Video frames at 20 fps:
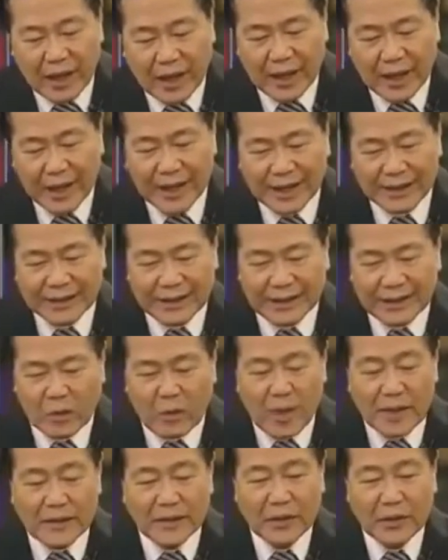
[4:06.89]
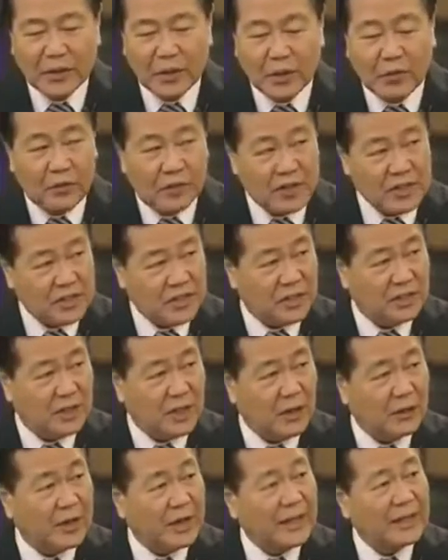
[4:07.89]
the quantity of fish that
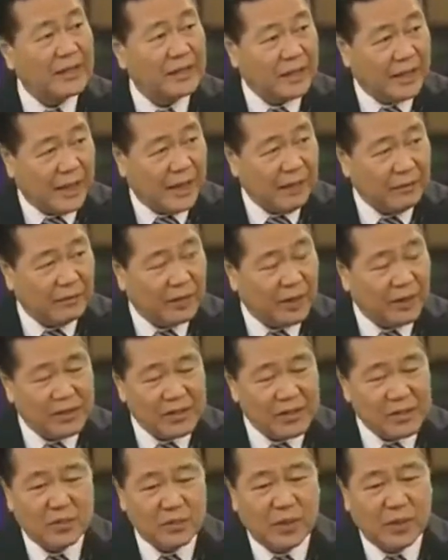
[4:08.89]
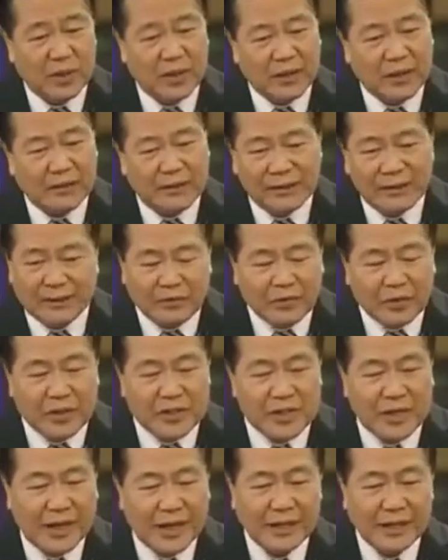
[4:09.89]
they can take, because of
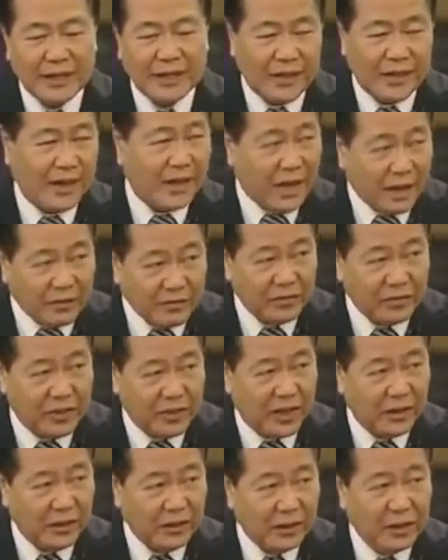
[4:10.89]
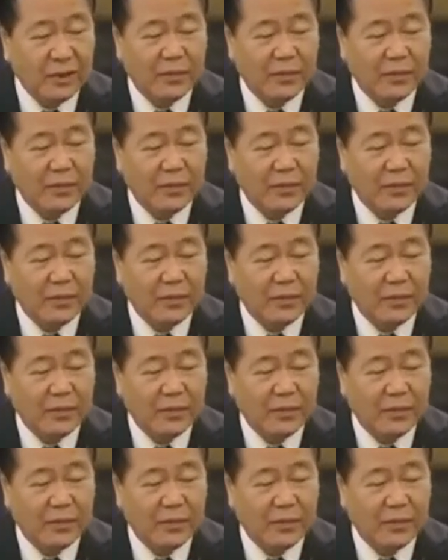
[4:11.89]
course, they cannot take everything,